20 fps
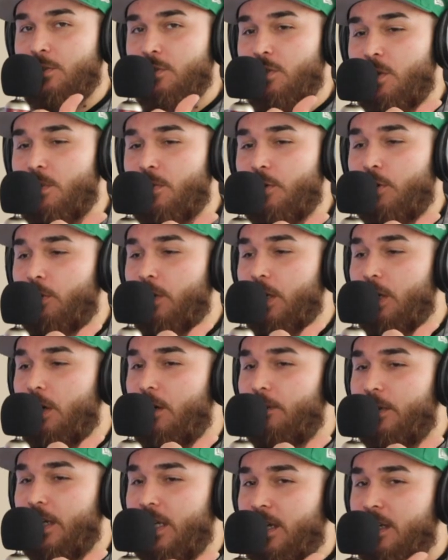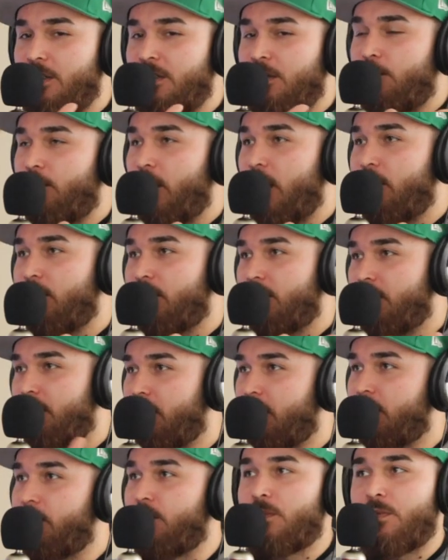to Puerto Rico on vacation five years
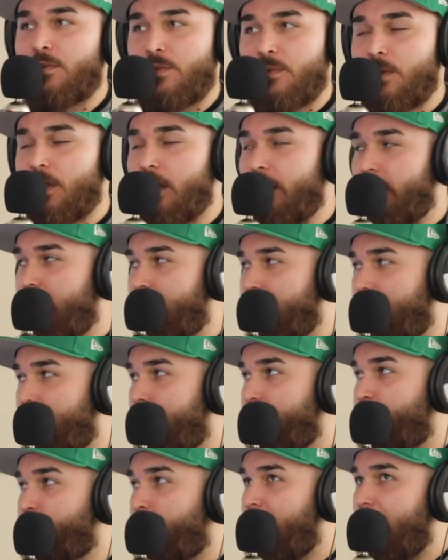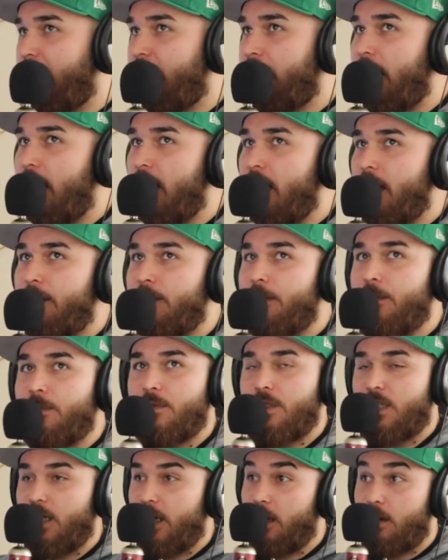ago, and uh, I was waiting in line
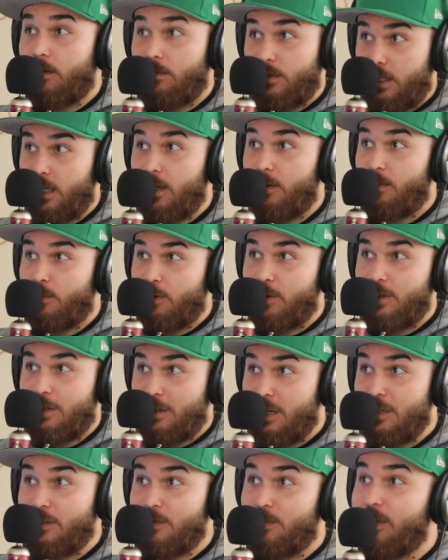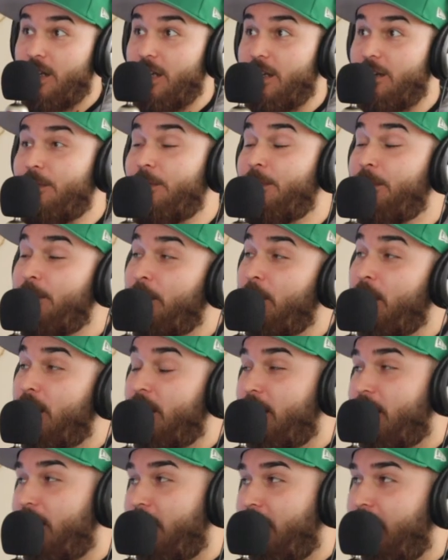to get to get boarded on the plane.
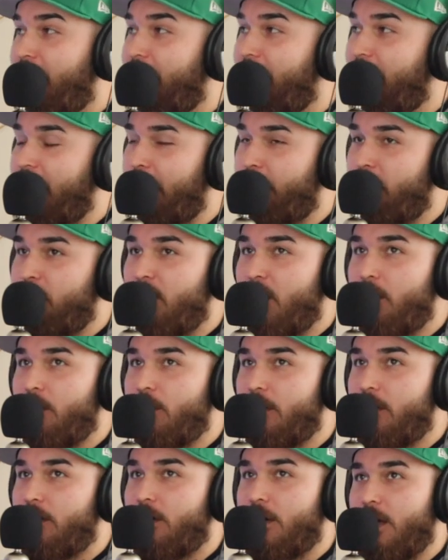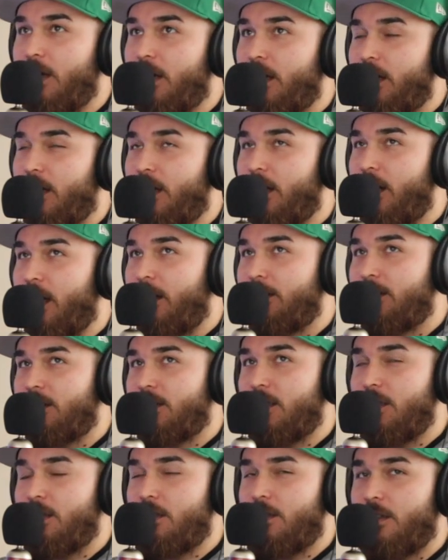And I remember, and I
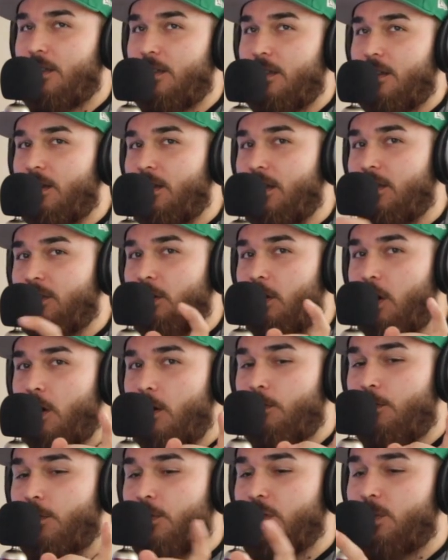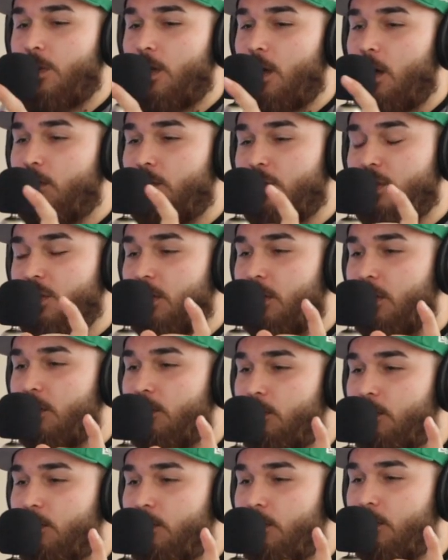see this law enforcement
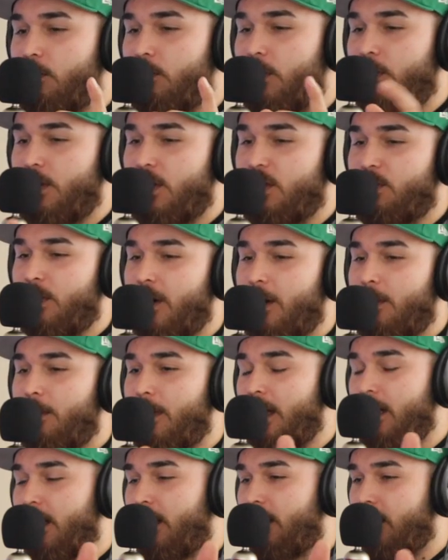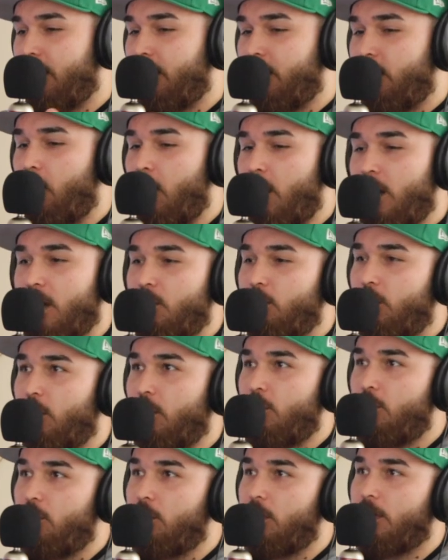officer with this paramedic, and they're walking with a
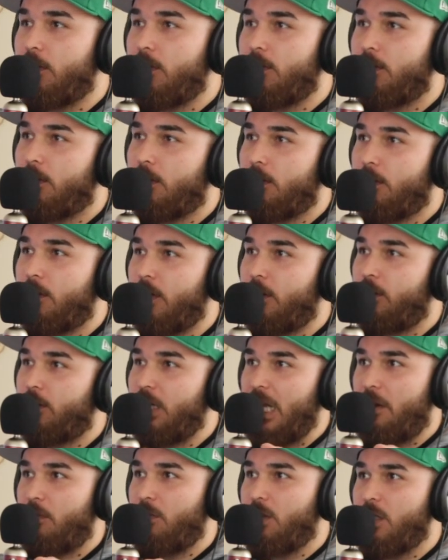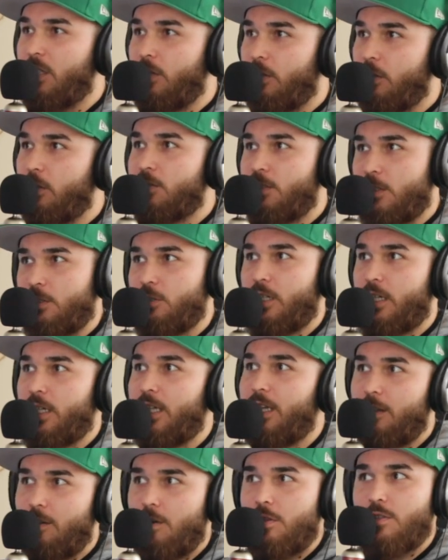cooler, and they're like really urgent, trying to
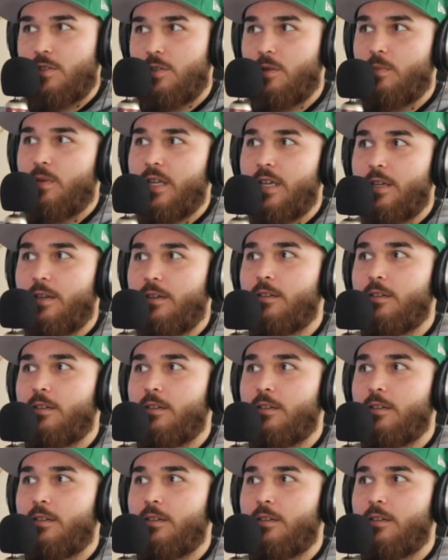get onto the plane.